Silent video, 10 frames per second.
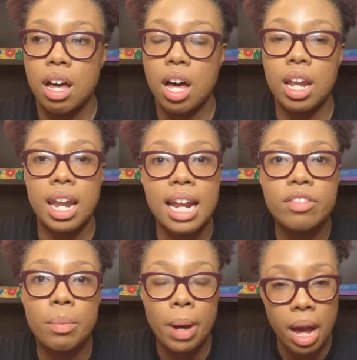a lot of
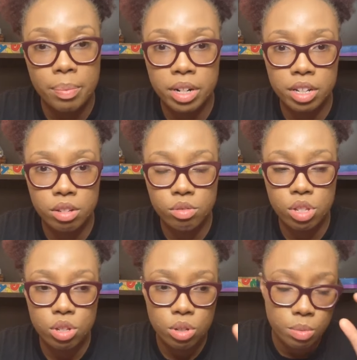the popular
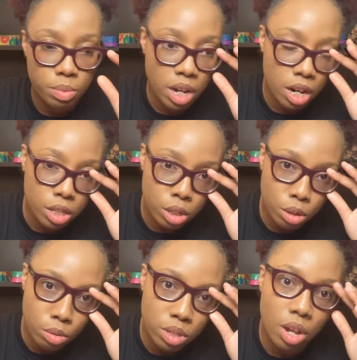YouTube
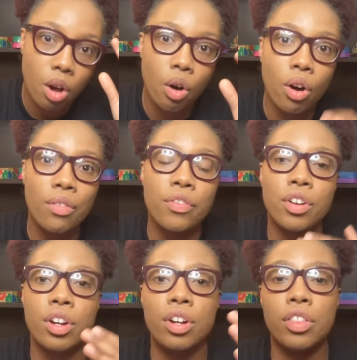cartoons
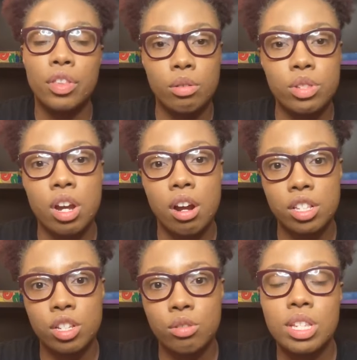offer those
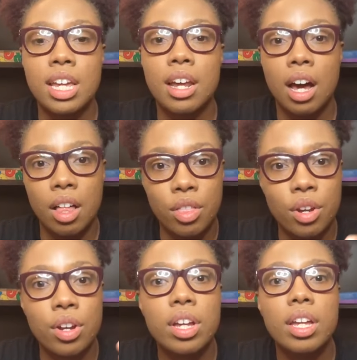cartoons in
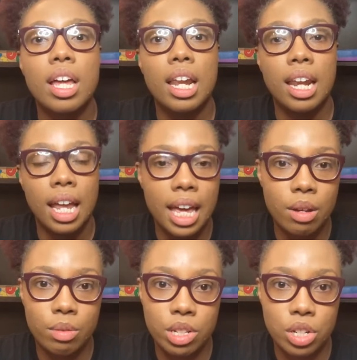other
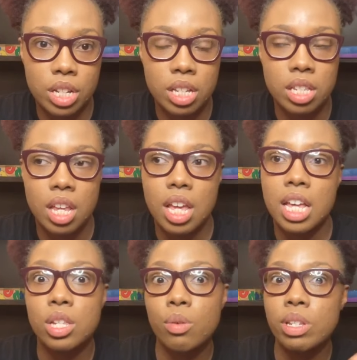languages. And
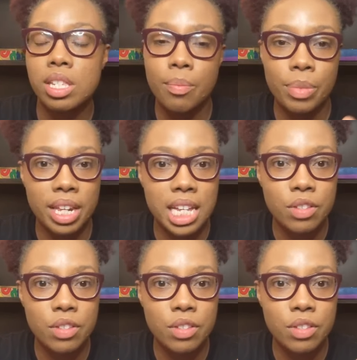so it's something that's